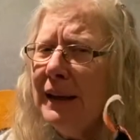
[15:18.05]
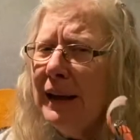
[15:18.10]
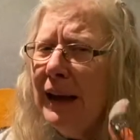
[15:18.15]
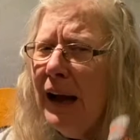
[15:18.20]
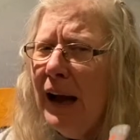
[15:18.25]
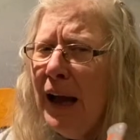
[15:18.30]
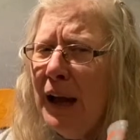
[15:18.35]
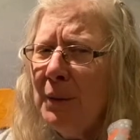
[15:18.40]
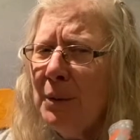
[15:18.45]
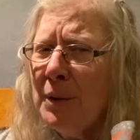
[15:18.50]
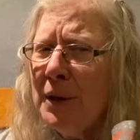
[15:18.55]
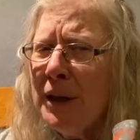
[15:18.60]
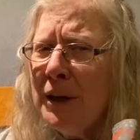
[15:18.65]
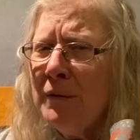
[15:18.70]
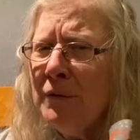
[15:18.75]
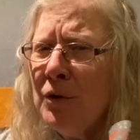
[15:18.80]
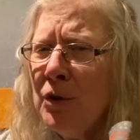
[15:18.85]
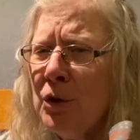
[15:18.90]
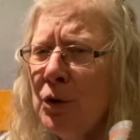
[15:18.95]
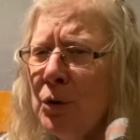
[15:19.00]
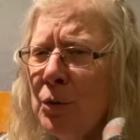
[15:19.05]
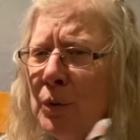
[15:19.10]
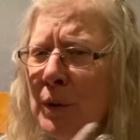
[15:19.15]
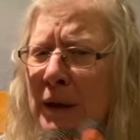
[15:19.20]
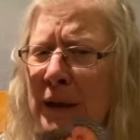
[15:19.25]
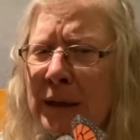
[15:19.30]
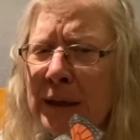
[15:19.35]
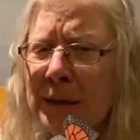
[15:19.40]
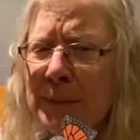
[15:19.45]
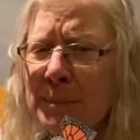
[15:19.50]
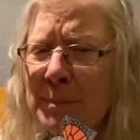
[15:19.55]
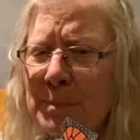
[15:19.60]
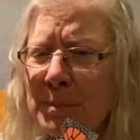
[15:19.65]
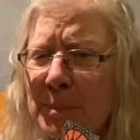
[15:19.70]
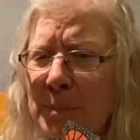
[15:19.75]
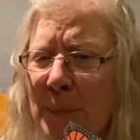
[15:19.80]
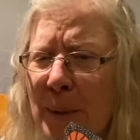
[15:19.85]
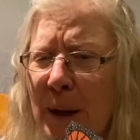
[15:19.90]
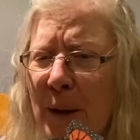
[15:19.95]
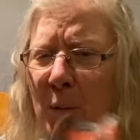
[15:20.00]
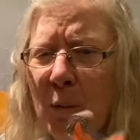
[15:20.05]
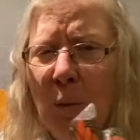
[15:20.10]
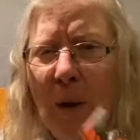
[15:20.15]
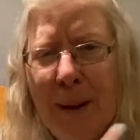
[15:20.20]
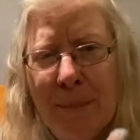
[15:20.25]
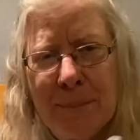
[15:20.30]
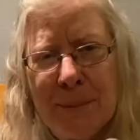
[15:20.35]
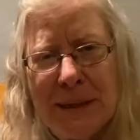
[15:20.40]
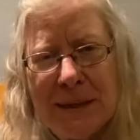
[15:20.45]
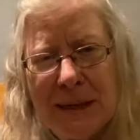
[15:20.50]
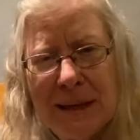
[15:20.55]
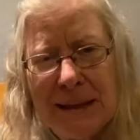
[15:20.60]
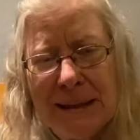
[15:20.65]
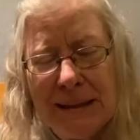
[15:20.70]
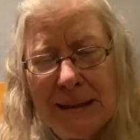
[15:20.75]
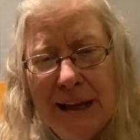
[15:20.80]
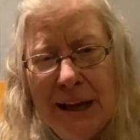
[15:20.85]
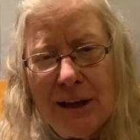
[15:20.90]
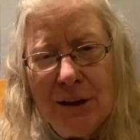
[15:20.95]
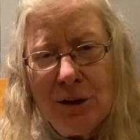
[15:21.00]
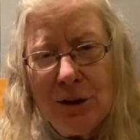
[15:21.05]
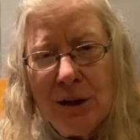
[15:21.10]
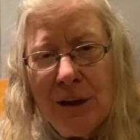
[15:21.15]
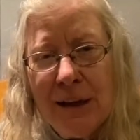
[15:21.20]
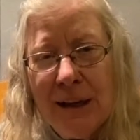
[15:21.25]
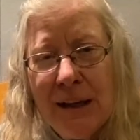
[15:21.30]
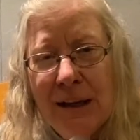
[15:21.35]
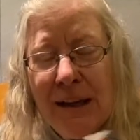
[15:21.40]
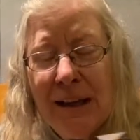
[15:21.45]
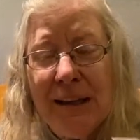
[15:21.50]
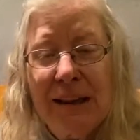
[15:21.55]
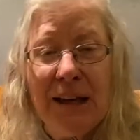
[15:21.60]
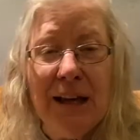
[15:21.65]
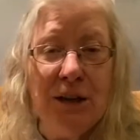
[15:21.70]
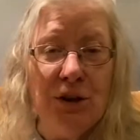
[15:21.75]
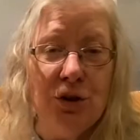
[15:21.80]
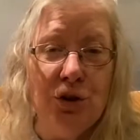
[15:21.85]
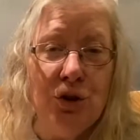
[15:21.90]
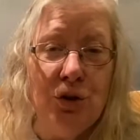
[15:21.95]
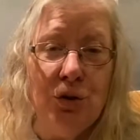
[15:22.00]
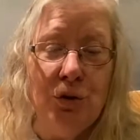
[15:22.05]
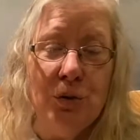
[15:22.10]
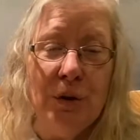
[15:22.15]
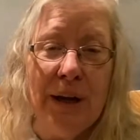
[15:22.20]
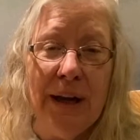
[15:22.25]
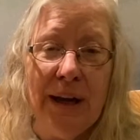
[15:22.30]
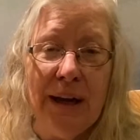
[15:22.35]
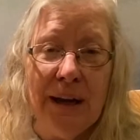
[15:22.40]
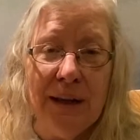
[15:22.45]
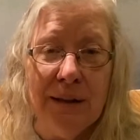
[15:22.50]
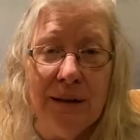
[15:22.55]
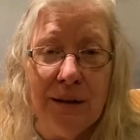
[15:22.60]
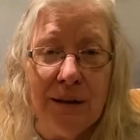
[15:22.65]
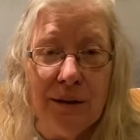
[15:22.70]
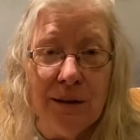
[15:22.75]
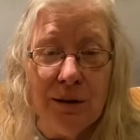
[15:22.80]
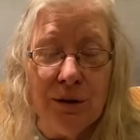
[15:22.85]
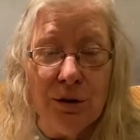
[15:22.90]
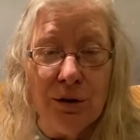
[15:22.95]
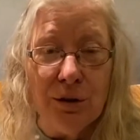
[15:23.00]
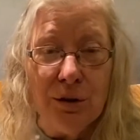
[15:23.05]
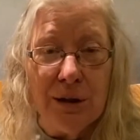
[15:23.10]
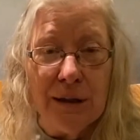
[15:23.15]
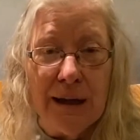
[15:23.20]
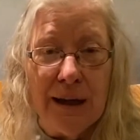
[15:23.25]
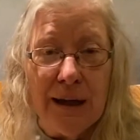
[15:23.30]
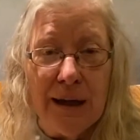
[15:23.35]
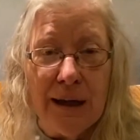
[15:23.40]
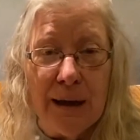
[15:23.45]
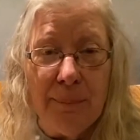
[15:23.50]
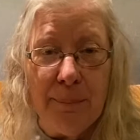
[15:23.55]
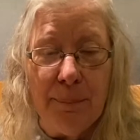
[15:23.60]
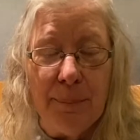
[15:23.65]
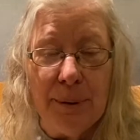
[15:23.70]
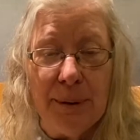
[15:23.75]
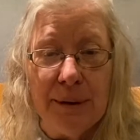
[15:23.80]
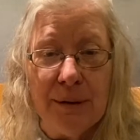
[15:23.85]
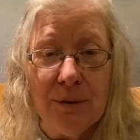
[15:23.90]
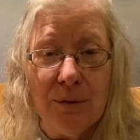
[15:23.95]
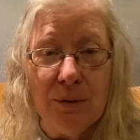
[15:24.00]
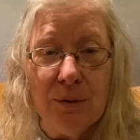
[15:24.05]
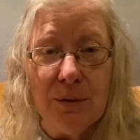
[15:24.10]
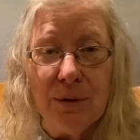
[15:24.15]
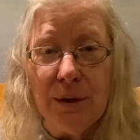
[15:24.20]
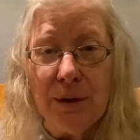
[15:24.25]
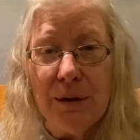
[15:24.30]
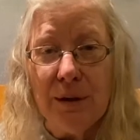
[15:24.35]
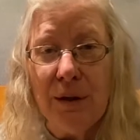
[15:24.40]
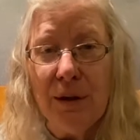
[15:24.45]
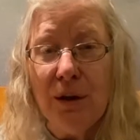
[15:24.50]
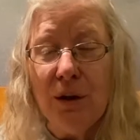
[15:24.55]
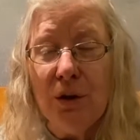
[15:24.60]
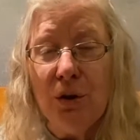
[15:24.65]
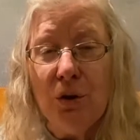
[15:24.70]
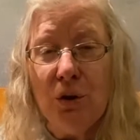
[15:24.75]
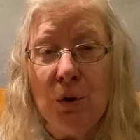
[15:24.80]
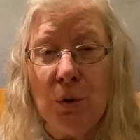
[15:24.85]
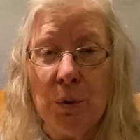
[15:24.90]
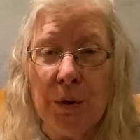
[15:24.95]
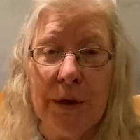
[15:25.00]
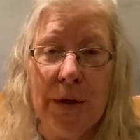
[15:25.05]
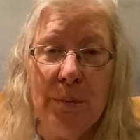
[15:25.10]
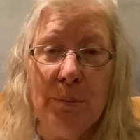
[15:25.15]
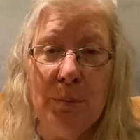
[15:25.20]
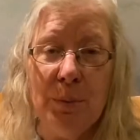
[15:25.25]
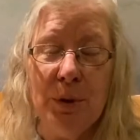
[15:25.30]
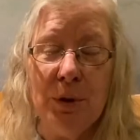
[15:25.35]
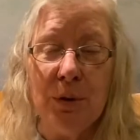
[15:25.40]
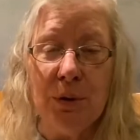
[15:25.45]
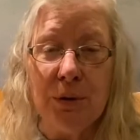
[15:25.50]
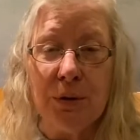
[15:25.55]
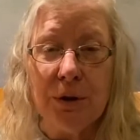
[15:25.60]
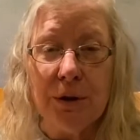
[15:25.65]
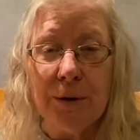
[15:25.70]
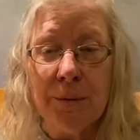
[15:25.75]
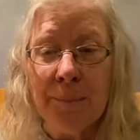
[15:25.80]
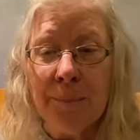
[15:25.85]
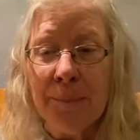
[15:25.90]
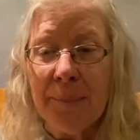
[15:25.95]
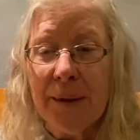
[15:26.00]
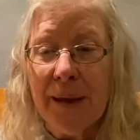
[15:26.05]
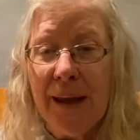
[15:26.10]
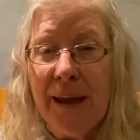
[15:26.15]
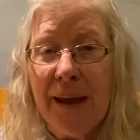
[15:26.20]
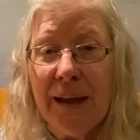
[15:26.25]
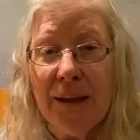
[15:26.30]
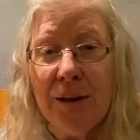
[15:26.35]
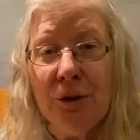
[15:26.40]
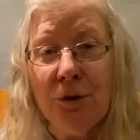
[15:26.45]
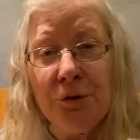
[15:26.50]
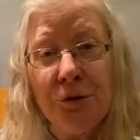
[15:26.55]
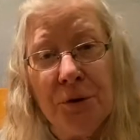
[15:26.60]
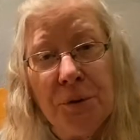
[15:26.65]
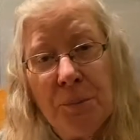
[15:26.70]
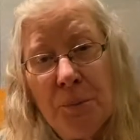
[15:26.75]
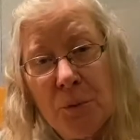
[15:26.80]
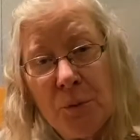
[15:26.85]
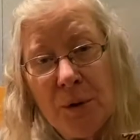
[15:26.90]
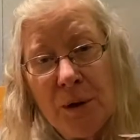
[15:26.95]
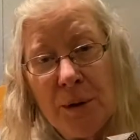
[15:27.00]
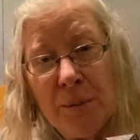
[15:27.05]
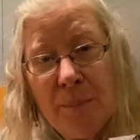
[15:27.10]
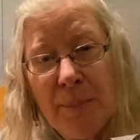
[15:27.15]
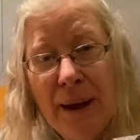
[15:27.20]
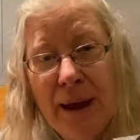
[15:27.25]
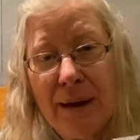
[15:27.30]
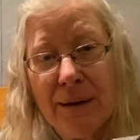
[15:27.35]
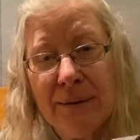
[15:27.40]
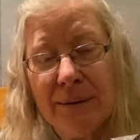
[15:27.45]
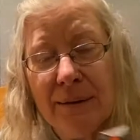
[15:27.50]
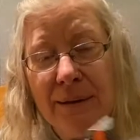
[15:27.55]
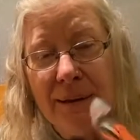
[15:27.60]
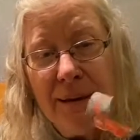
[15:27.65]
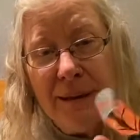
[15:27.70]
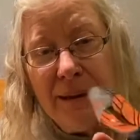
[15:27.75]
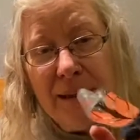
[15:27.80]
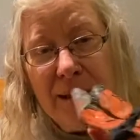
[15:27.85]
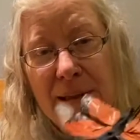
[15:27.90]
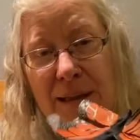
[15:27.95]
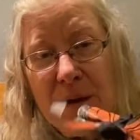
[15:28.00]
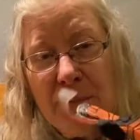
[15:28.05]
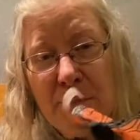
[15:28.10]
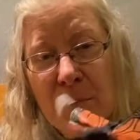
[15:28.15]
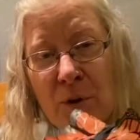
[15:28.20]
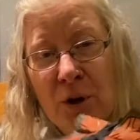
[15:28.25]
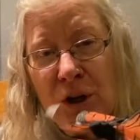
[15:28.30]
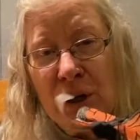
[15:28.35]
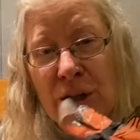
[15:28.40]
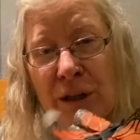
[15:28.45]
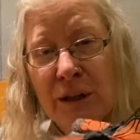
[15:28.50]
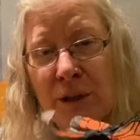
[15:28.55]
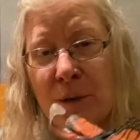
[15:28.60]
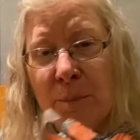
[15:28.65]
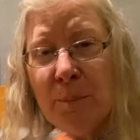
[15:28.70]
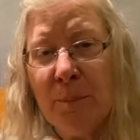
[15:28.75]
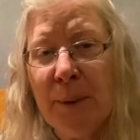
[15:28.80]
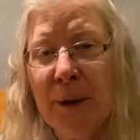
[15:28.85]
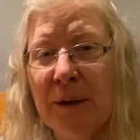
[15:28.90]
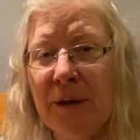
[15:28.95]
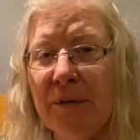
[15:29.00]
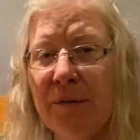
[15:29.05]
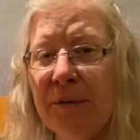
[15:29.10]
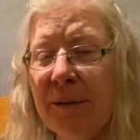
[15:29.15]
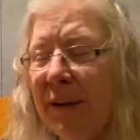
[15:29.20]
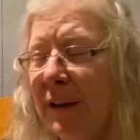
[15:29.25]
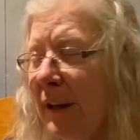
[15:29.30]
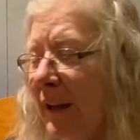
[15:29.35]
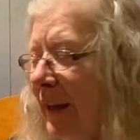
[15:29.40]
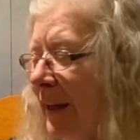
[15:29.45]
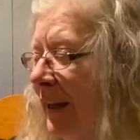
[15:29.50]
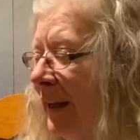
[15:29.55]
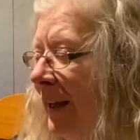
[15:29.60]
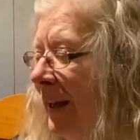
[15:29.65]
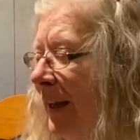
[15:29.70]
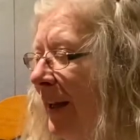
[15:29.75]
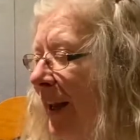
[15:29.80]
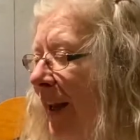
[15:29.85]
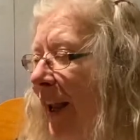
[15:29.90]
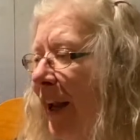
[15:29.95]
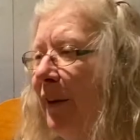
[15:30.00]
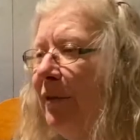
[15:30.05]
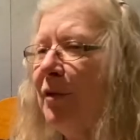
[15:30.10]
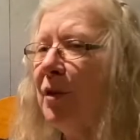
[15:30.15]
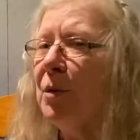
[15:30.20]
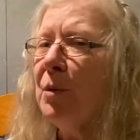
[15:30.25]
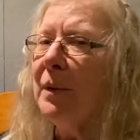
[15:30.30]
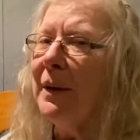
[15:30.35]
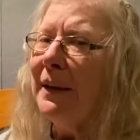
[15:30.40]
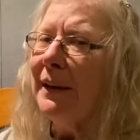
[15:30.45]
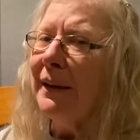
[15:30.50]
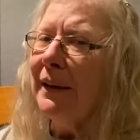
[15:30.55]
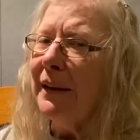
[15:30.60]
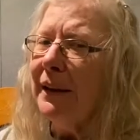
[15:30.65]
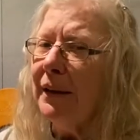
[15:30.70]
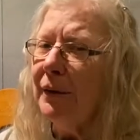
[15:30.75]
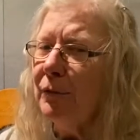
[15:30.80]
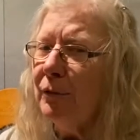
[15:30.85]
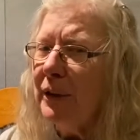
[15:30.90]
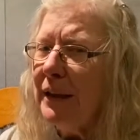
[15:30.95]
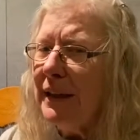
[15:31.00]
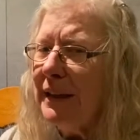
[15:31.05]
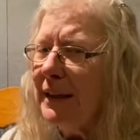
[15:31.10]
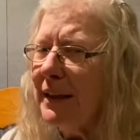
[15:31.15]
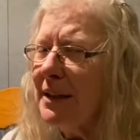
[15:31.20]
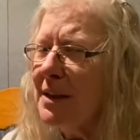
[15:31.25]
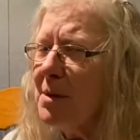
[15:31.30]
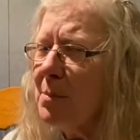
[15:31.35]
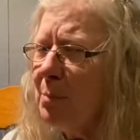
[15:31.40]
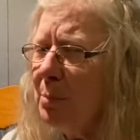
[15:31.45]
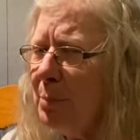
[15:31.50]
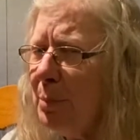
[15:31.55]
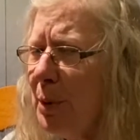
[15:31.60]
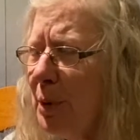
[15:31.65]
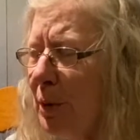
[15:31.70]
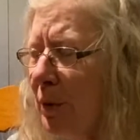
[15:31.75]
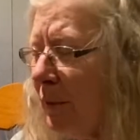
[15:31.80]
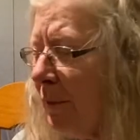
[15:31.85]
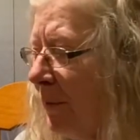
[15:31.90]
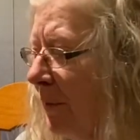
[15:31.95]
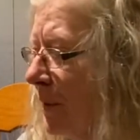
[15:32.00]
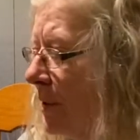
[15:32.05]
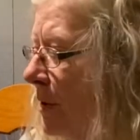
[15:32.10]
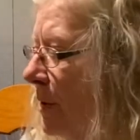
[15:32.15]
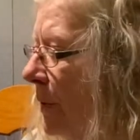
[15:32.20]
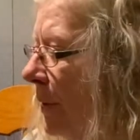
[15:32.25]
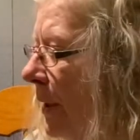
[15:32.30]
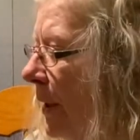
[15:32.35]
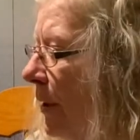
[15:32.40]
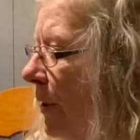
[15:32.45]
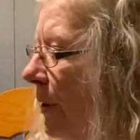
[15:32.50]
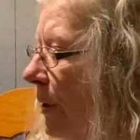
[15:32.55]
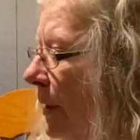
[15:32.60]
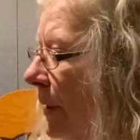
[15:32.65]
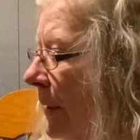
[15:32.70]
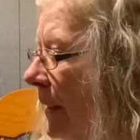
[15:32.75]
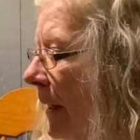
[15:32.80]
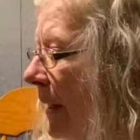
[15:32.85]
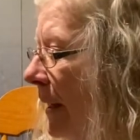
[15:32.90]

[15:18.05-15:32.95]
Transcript: I will give you a website later that you can look up on your computer and learn more about the monarch butterfly after we read this beautiful story called